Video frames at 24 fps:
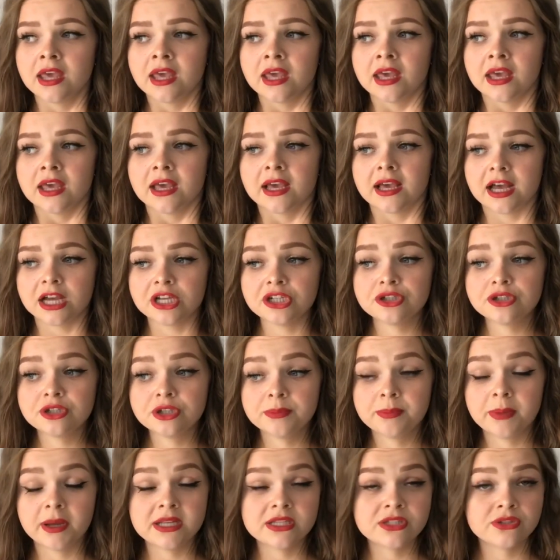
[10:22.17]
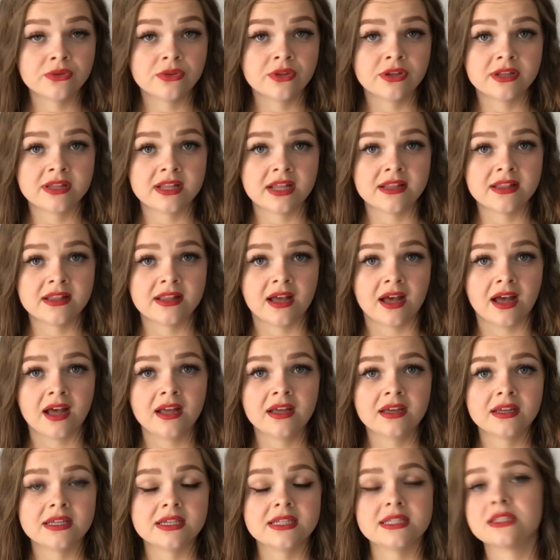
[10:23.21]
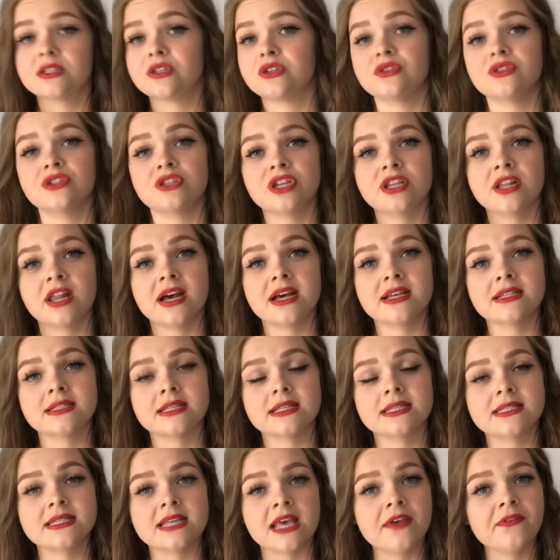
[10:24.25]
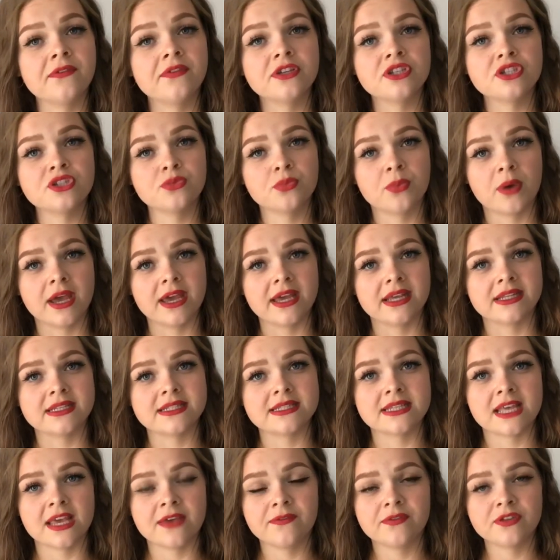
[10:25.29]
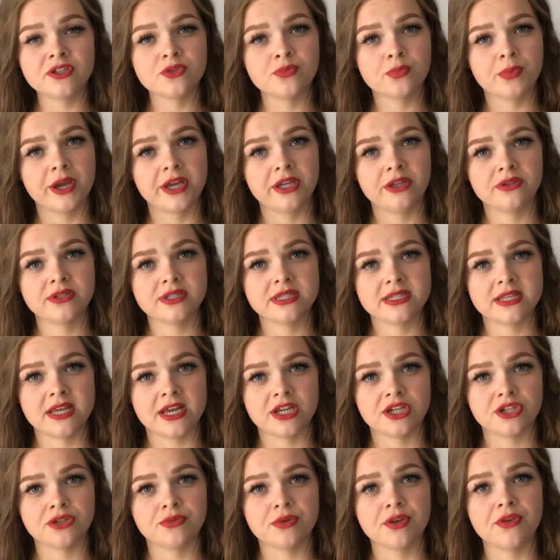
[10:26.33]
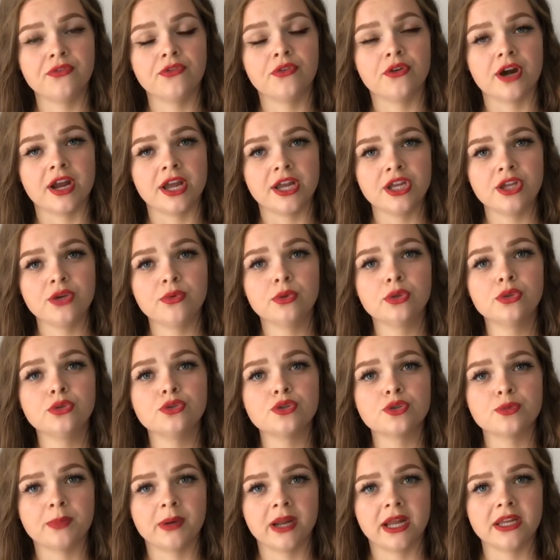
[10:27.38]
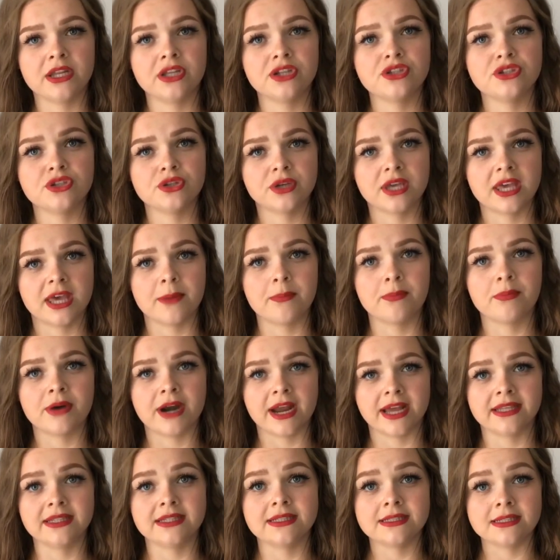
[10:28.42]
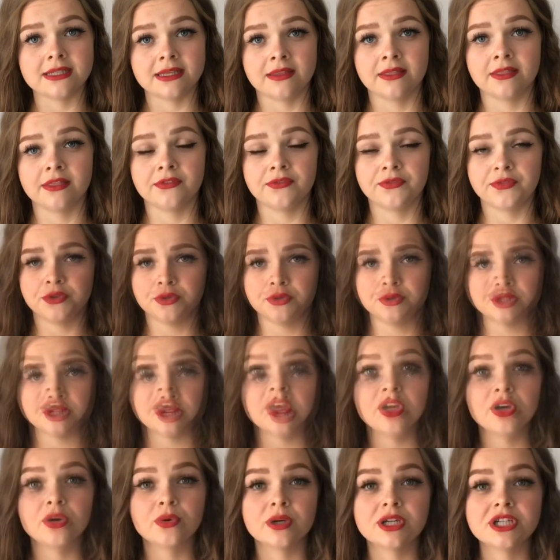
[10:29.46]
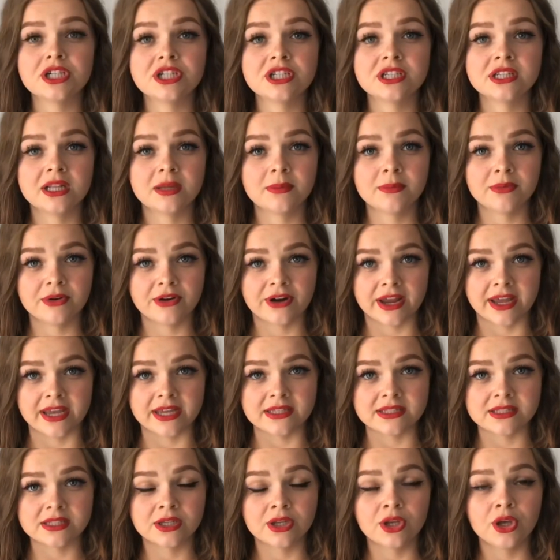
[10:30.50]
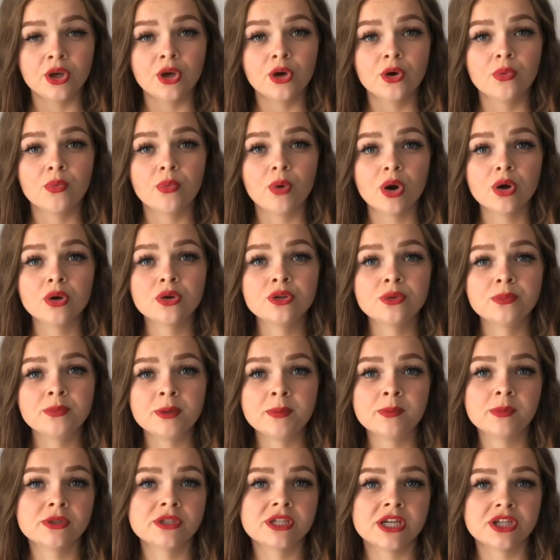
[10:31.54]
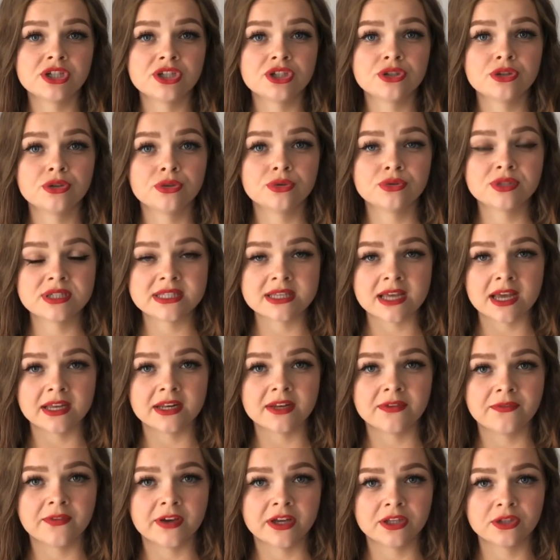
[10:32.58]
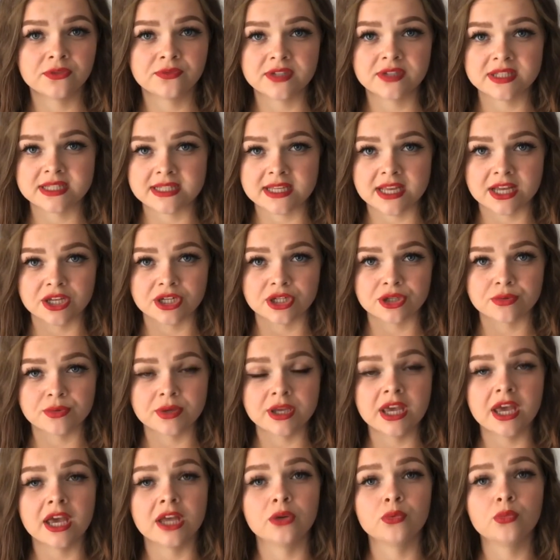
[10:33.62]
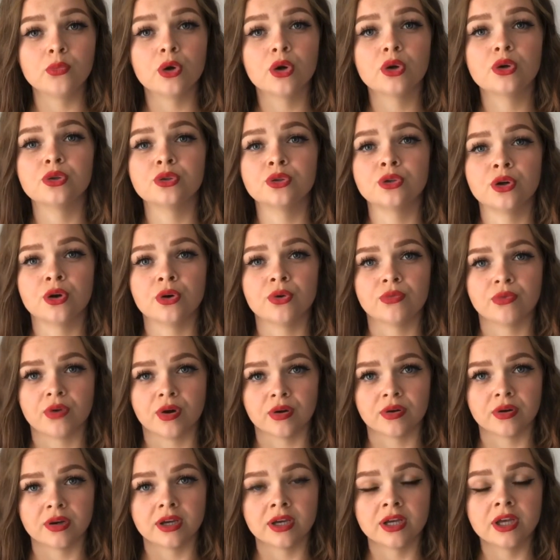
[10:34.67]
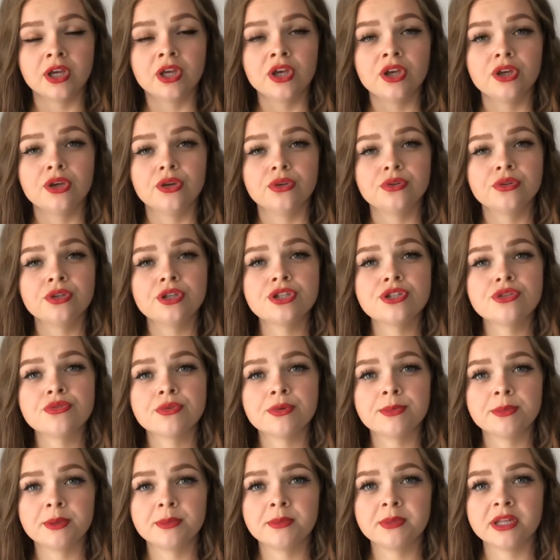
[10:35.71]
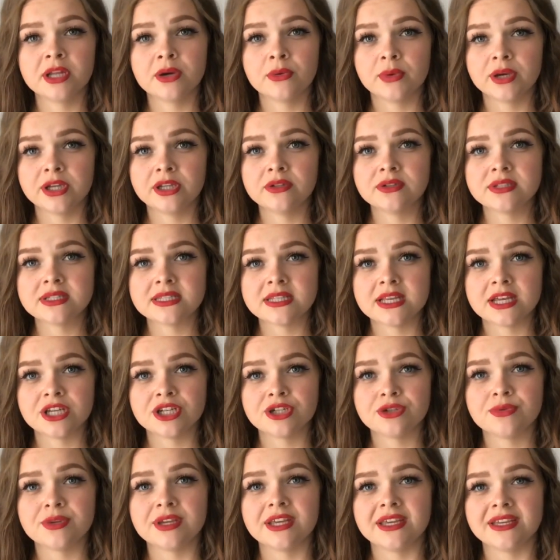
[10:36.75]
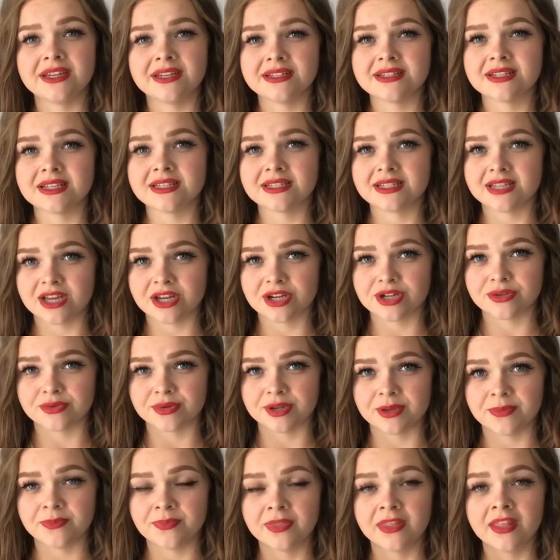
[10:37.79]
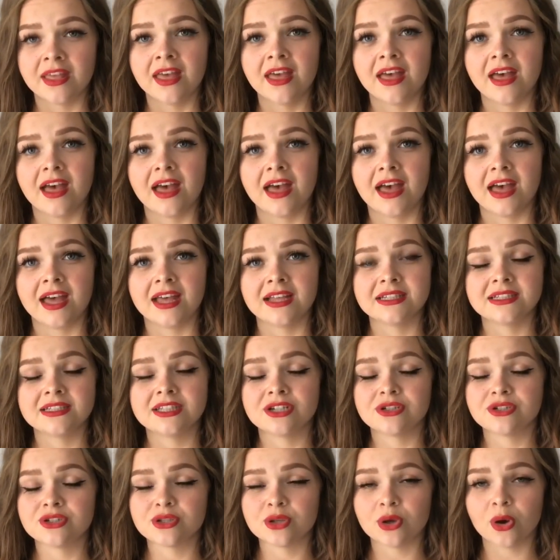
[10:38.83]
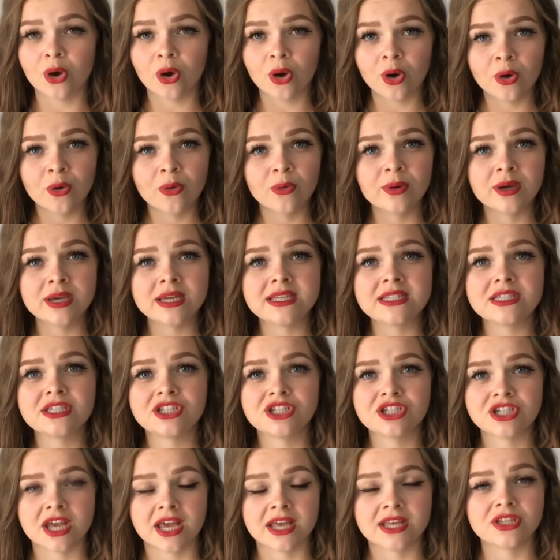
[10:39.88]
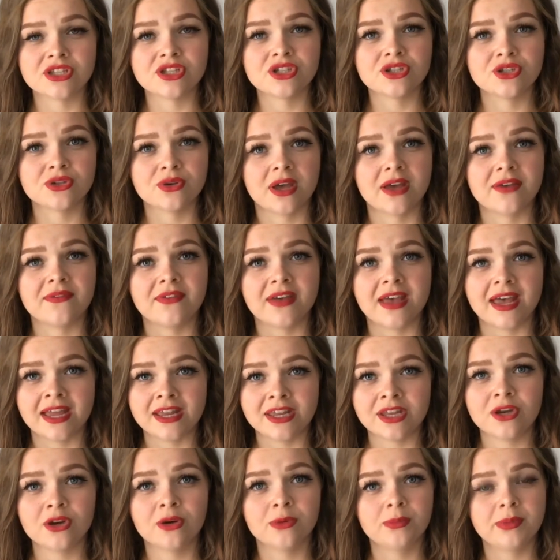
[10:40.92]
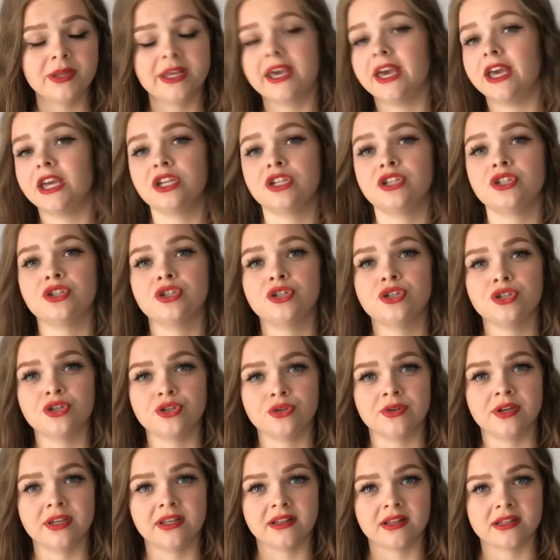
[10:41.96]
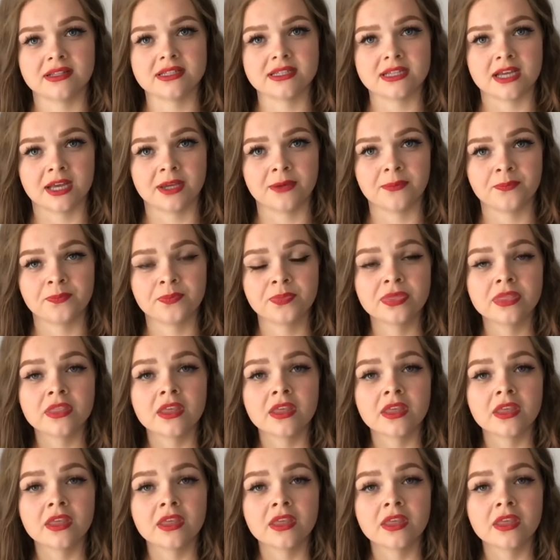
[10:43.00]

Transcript: Gastric bands other than that is considered as the safest way and the safest weight loss surgery for anyone who's planning to get pregnant in the future. Question number 8. What could be potential side effect of the surgery and what could go wrong? You do need to remember that weight loss surgery, it is a surgery, and there's always chance to have any complications during that time.